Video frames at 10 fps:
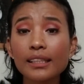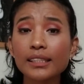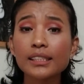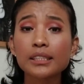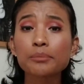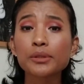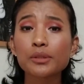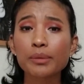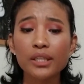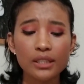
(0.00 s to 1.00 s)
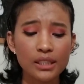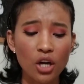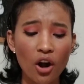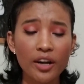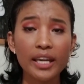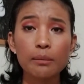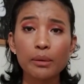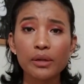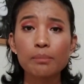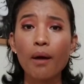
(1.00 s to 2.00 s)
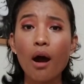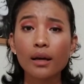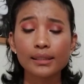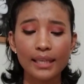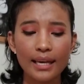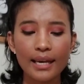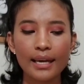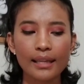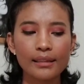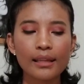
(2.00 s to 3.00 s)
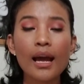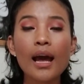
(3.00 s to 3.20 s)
This is supposed to be a Target beauty box, and